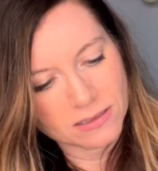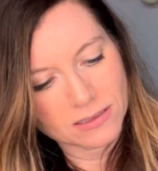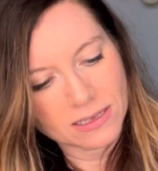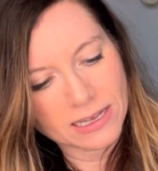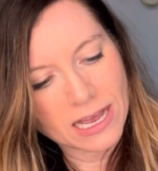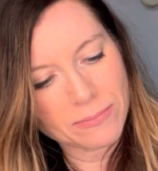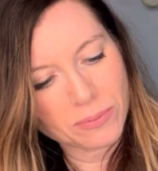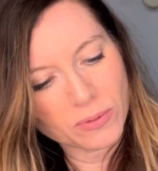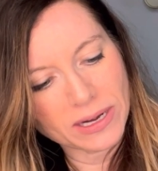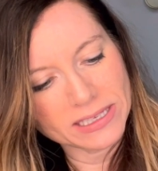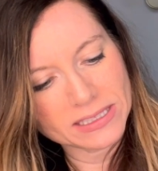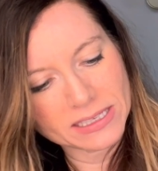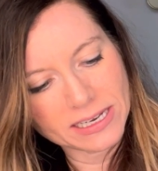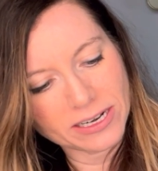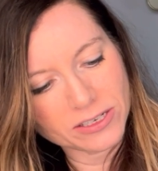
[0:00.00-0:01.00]
Got
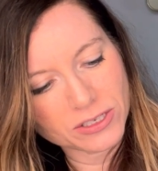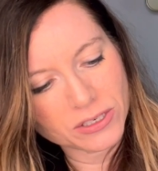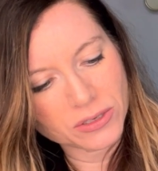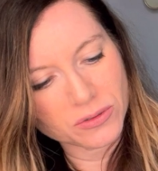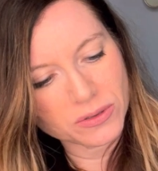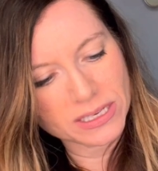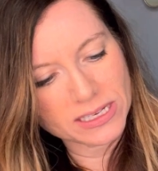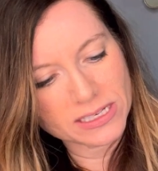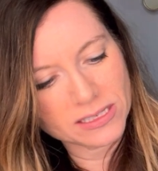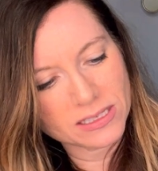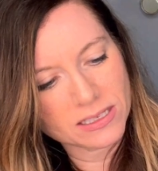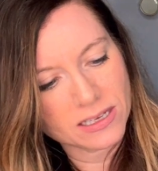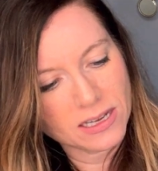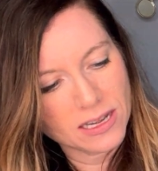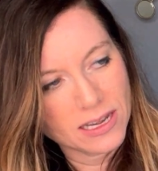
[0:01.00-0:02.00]
Prince here too.
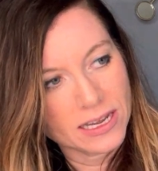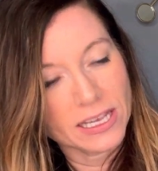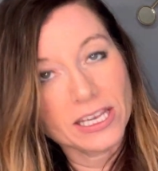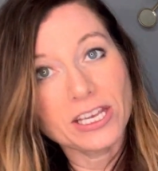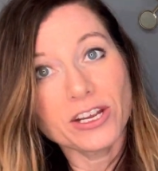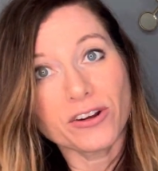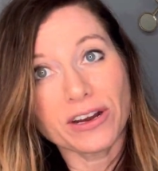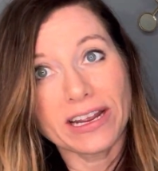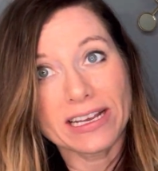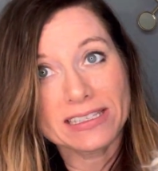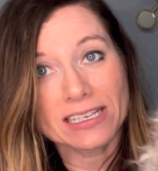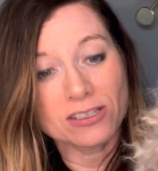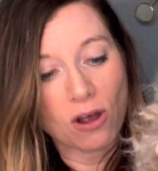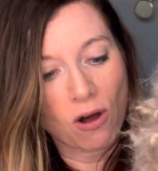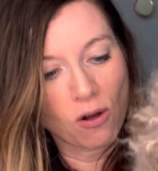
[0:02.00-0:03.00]
He's curious
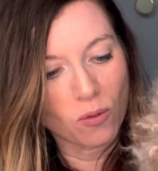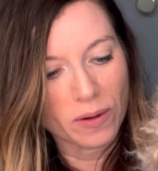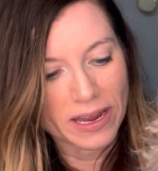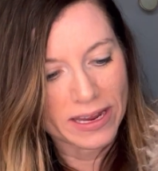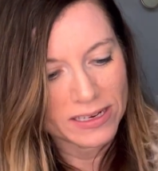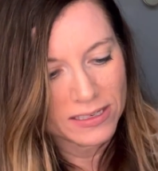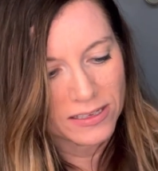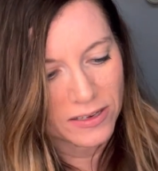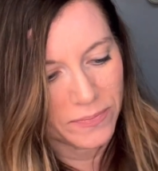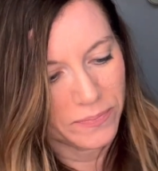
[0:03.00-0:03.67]
as always.